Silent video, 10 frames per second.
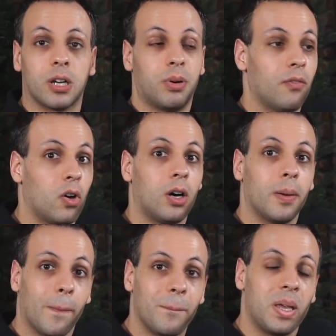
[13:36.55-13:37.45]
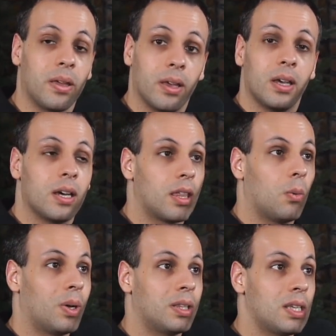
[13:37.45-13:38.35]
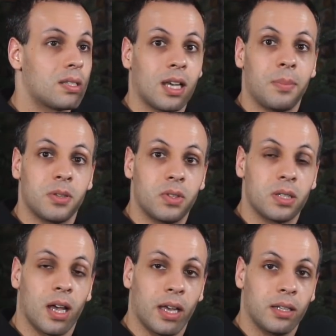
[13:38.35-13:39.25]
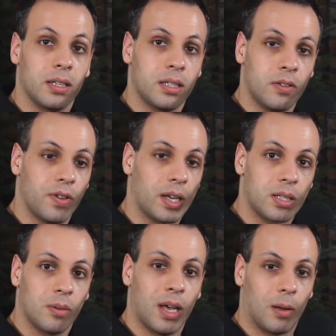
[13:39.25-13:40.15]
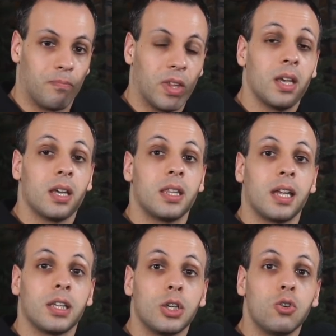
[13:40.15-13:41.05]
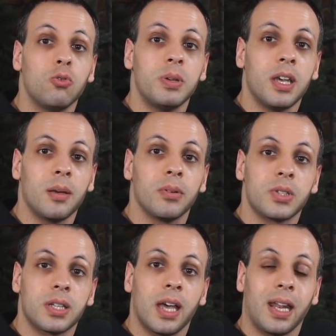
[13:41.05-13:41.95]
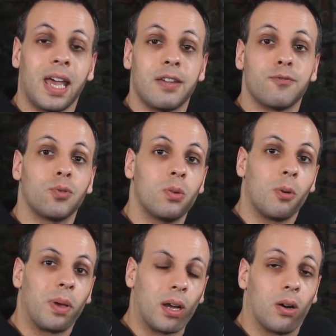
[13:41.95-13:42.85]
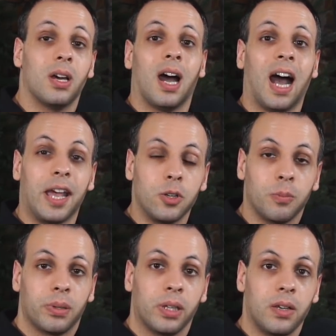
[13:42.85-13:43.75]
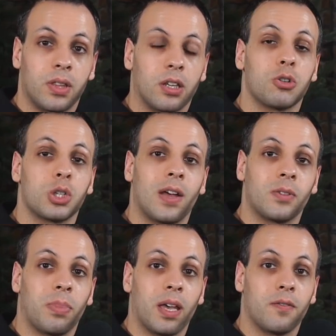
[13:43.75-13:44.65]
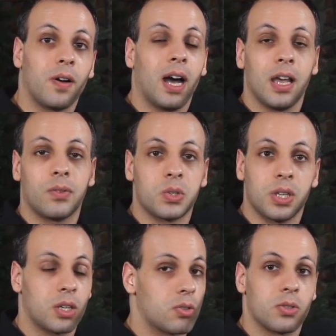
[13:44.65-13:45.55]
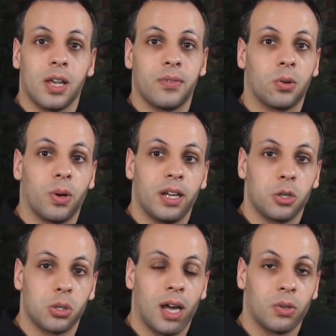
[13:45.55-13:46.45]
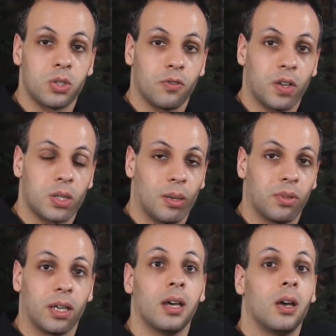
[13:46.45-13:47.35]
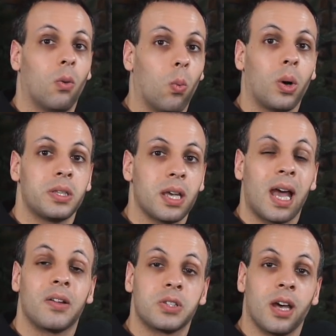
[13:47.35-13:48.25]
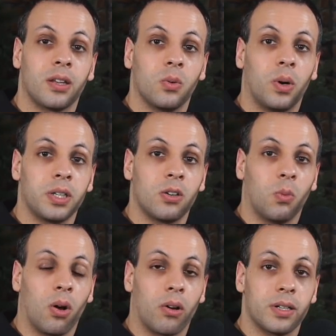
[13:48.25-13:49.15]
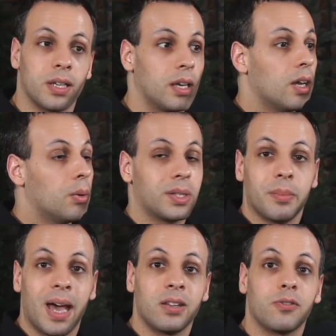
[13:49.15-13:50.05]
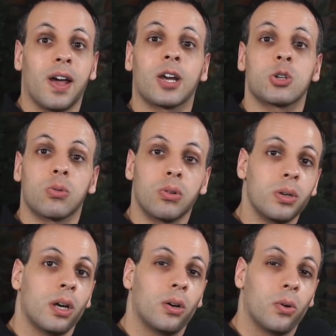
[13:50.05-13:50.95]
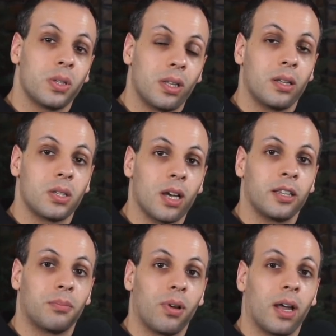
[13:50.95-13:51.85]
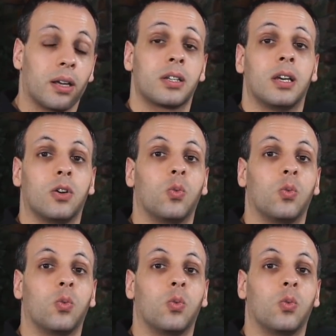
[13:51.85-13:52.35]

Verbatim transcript: But above all, B, that when these types of design defects come out, that you be able to get a free repair. I don't believe that you should have to pay five or six or seven or eight hundred dollars to fix something one day outside of the one year warranty when the manufacturer knows that they designed the product